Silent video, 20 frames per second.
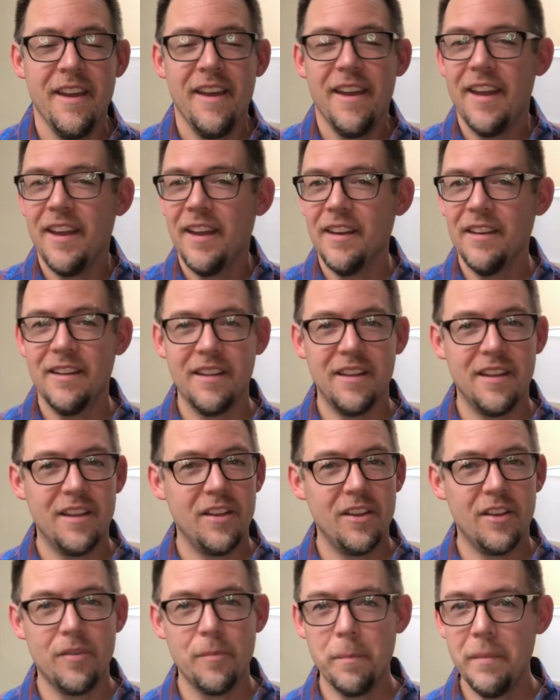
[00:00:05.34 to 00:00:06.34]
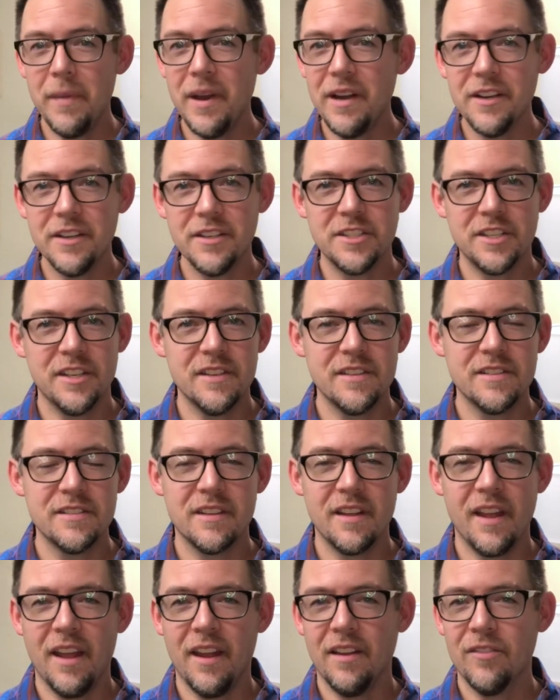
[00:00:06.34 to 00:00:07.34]
and marriages
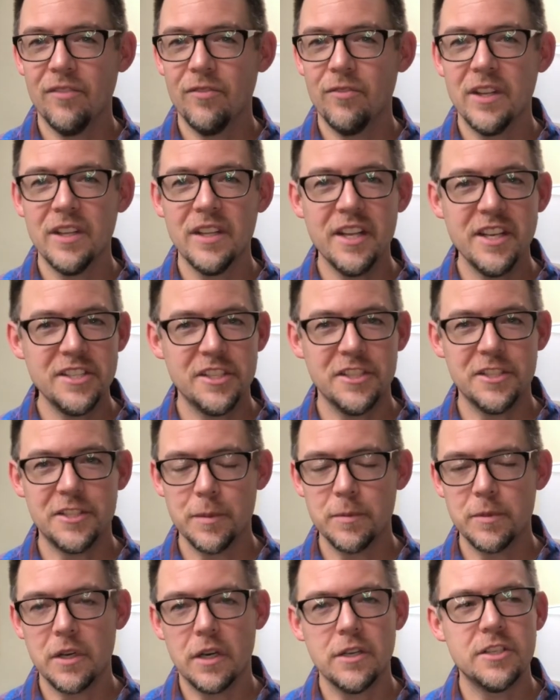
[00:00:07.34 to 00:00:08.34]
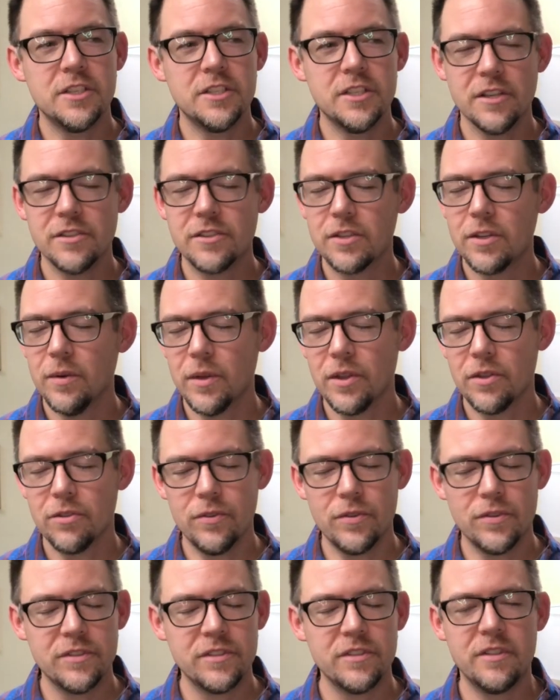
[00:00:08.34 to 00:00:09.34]
and relationships are just going through
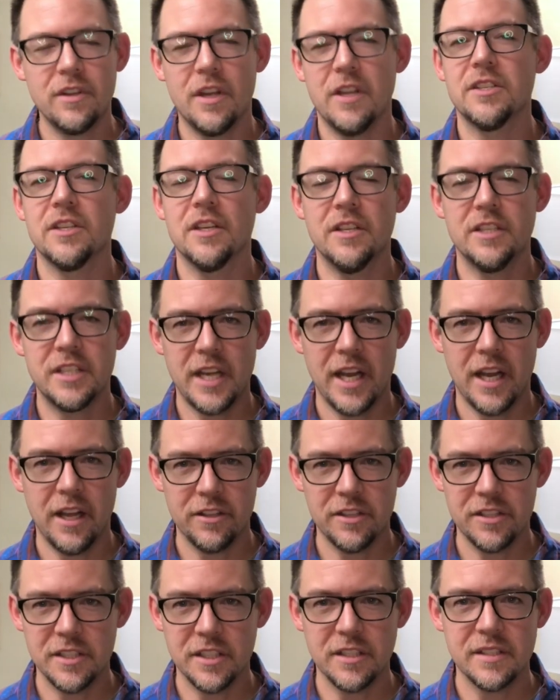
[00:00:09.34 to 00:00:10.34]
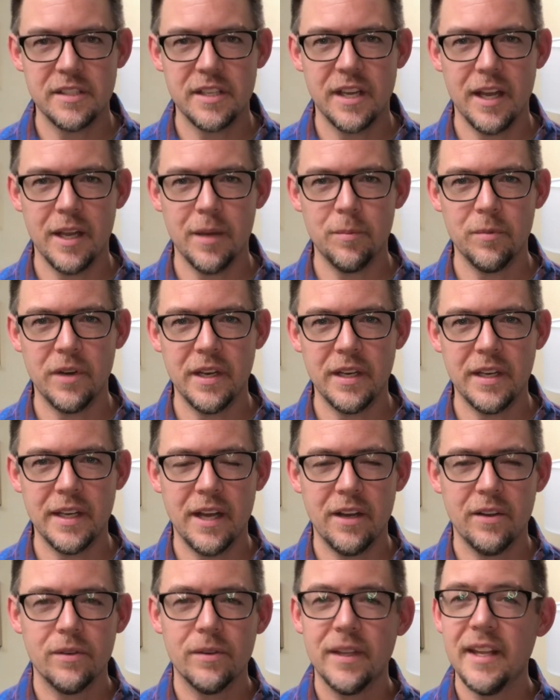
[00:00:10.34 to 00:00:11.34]
such a challenging time right
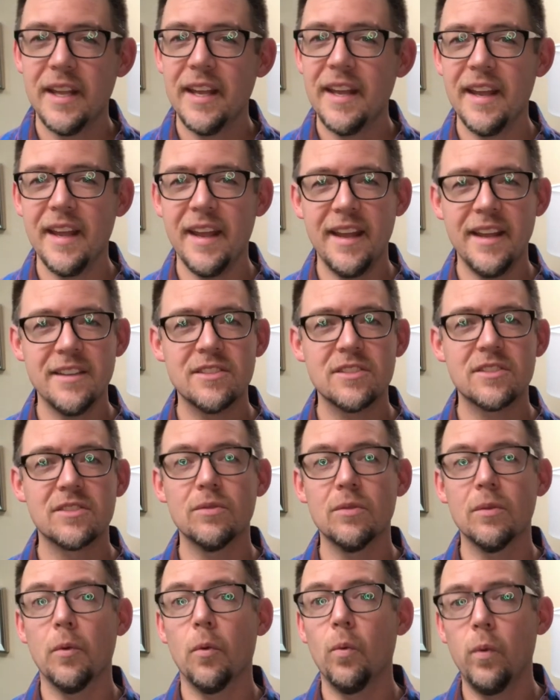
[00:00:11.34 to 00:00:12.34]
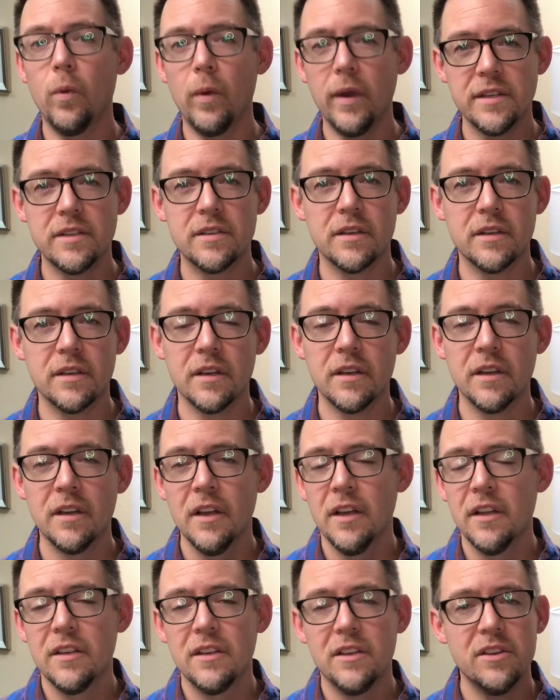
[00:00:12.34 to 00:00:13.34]
now. It's winter,
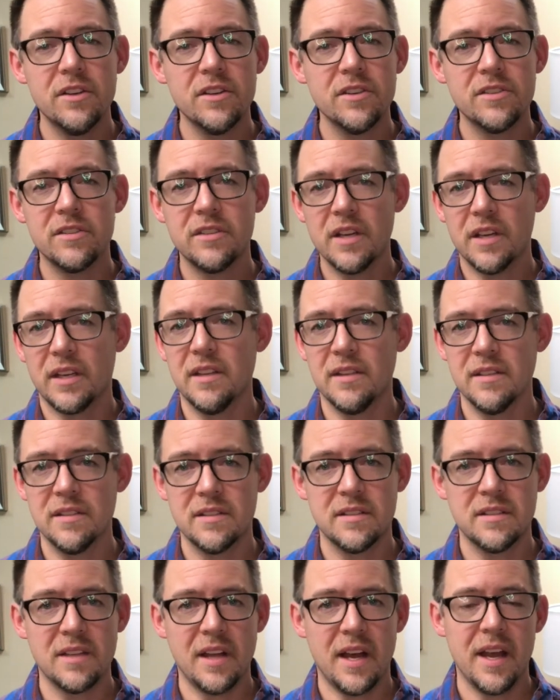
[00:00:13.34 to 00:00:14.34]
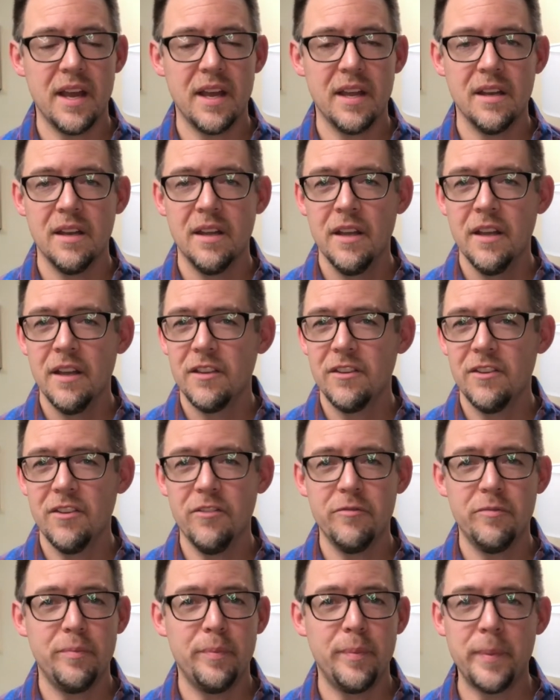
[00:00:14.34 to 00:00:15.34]
you're stuck inside,
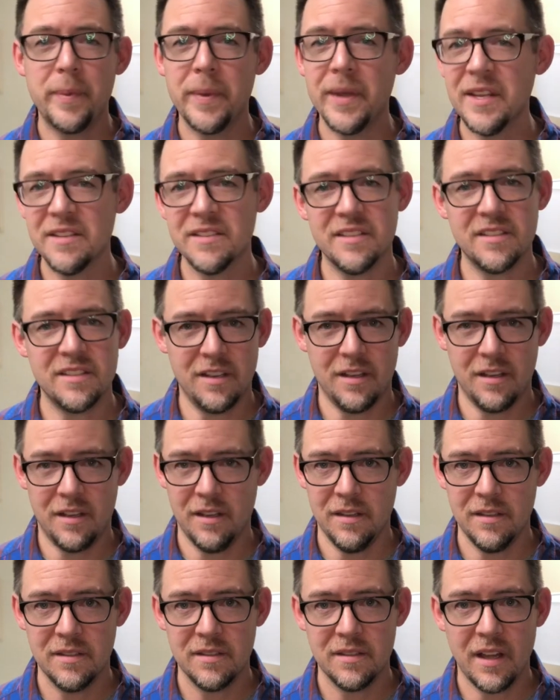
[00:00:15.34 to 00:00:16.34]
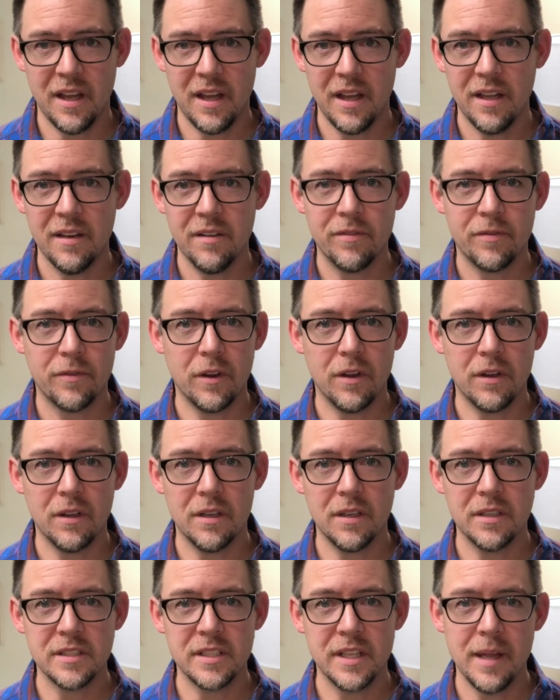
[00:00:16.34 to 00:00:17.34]
you've been stuck inside for a
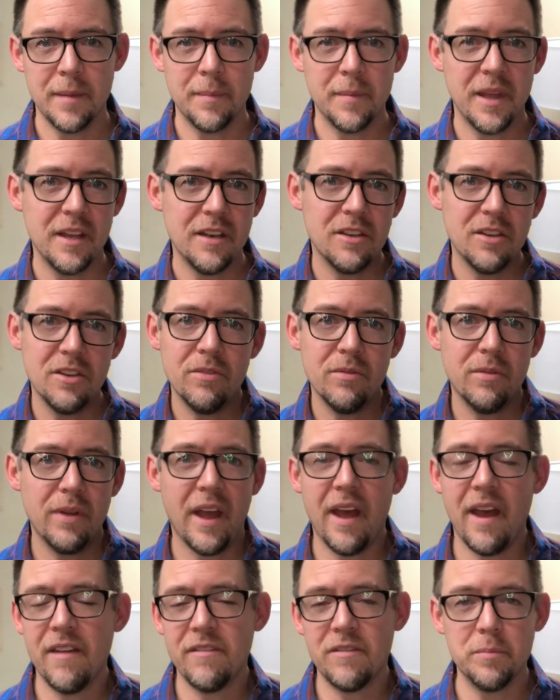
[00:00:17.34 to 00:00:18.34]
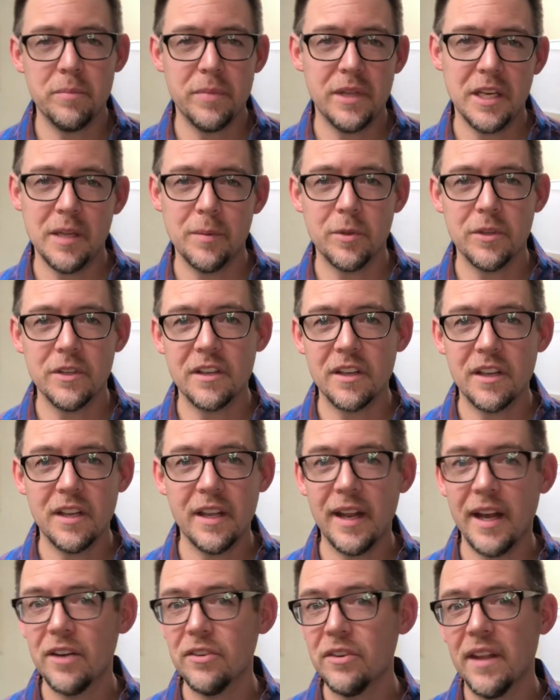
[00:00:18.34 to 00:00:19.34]
long time, and you haven't been able to get
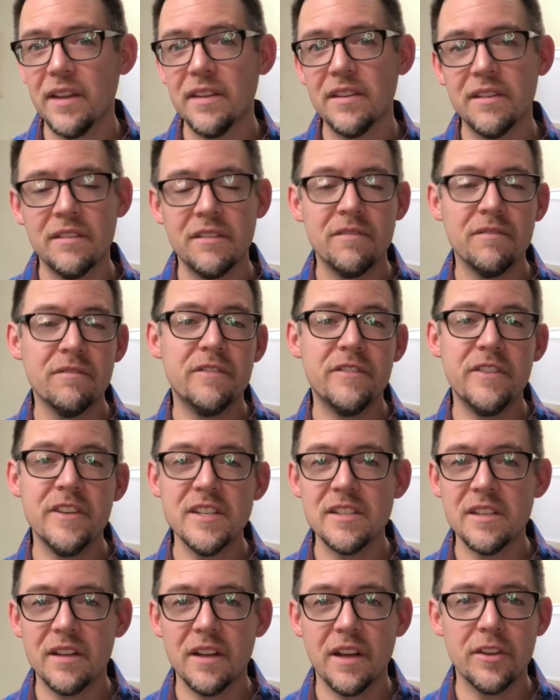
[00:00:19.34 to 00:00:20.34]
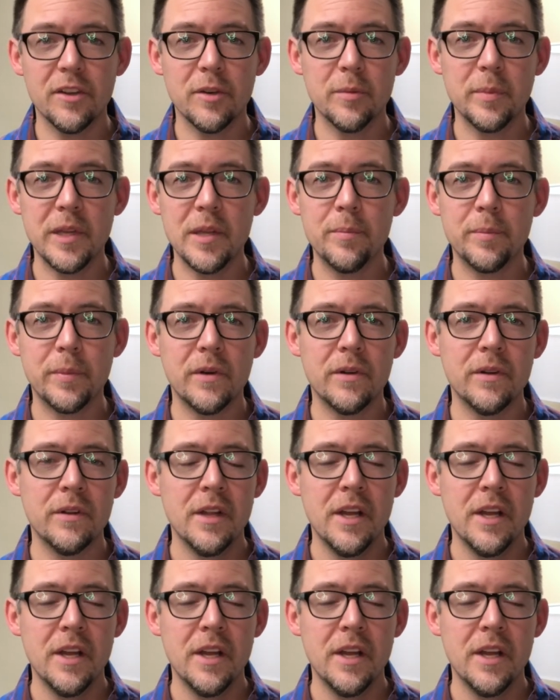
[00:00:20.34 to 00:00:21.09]
out and visit other people.